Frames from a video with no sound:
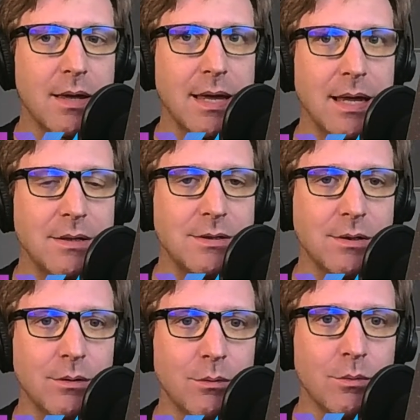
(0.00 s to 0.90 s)

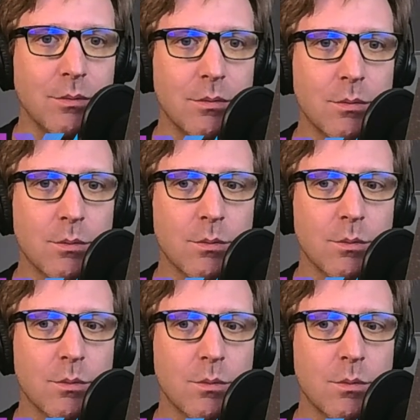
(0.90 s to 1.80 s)
into
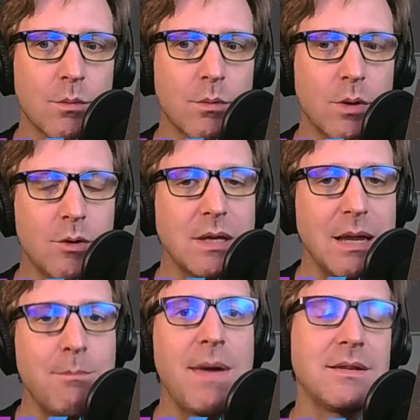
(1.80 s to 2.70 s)
you can
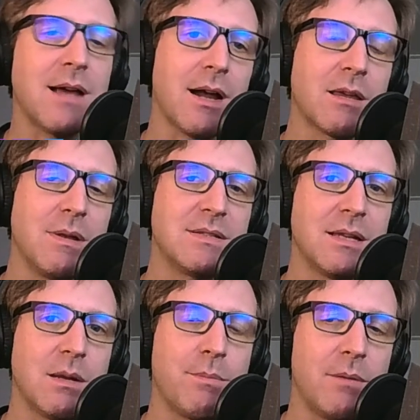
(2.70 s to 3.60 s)
embed documents
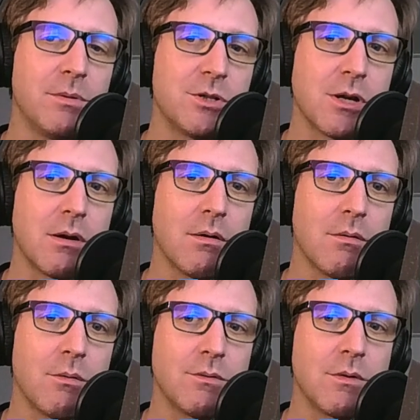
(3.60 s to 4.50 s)
into publisher
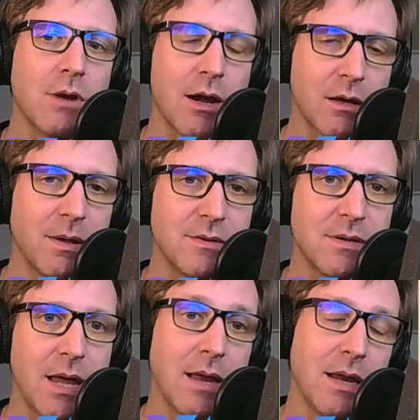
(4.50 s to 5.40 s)
documents
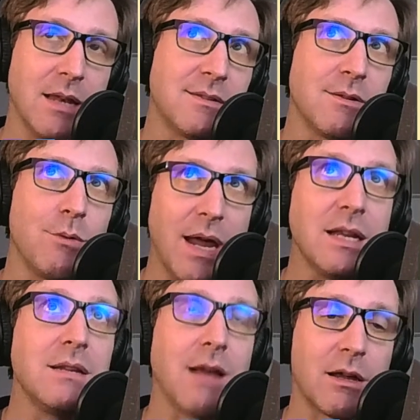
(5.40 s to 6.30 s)
and into any
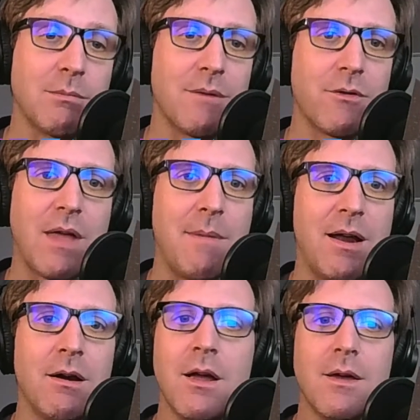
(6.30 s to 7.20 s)
document for that
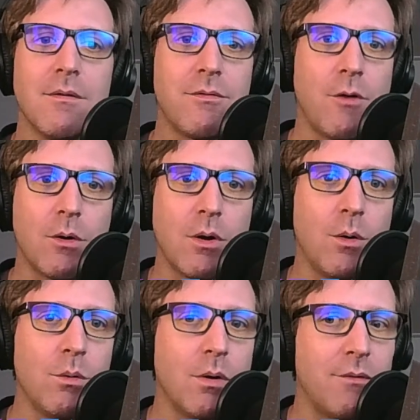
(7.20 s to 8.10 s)
matter.
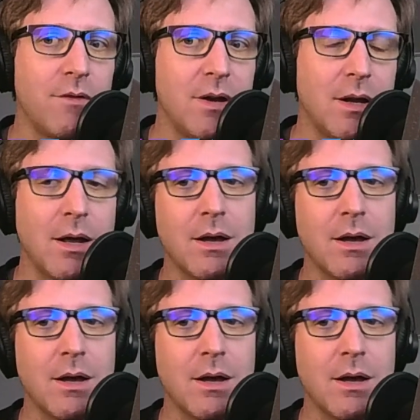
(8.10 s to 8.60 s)
Photo affinity,